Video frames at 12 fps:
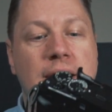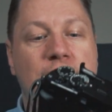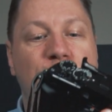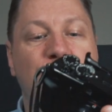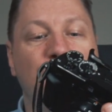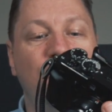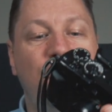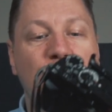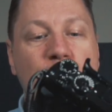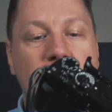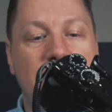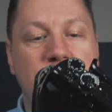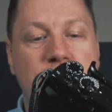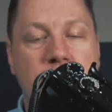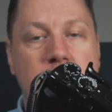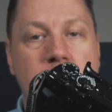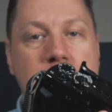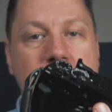If you do
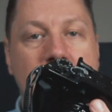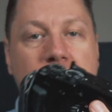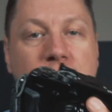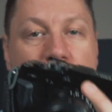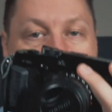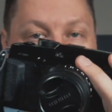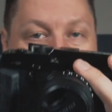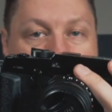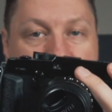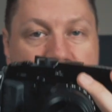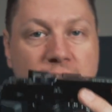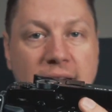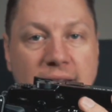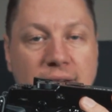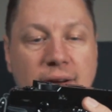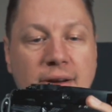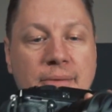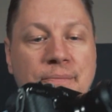enjoy kind of the range
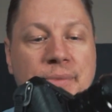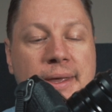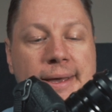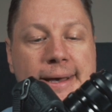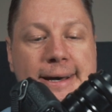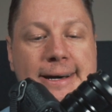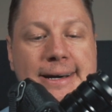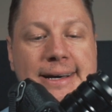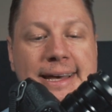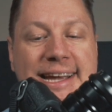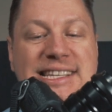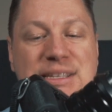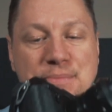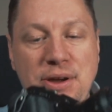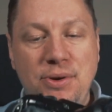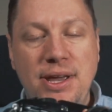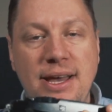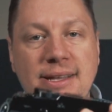finder, uh,
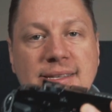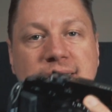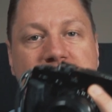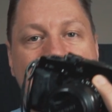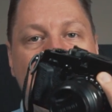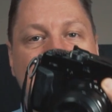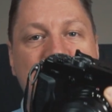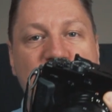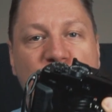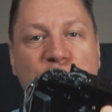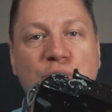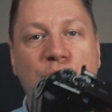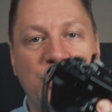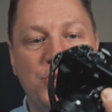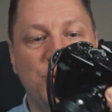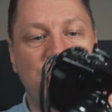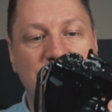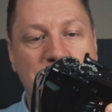experience. The X Pro 2 will
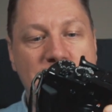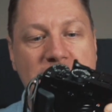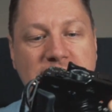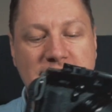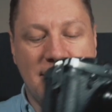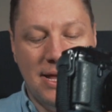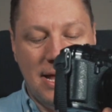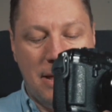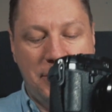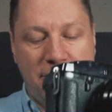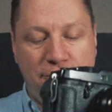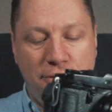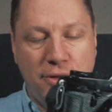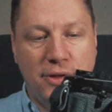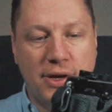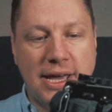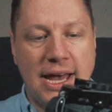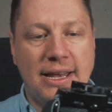suit you best. I mean, if you
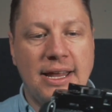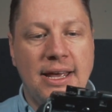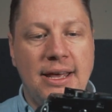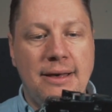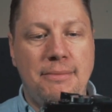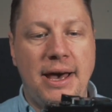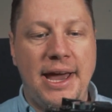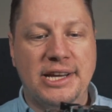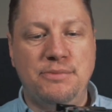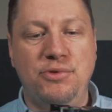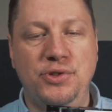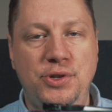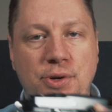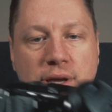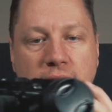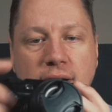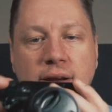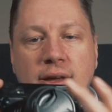look at my X Pro 2
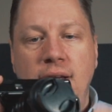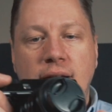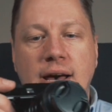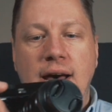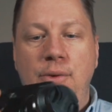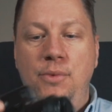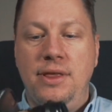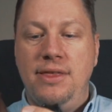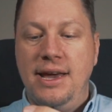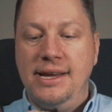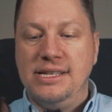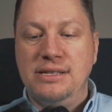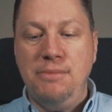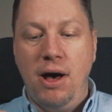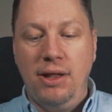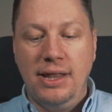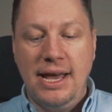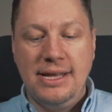here uh, with a
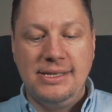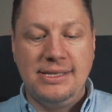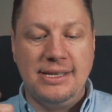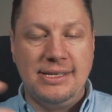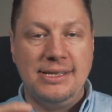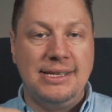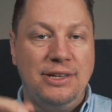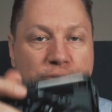small lens, this is a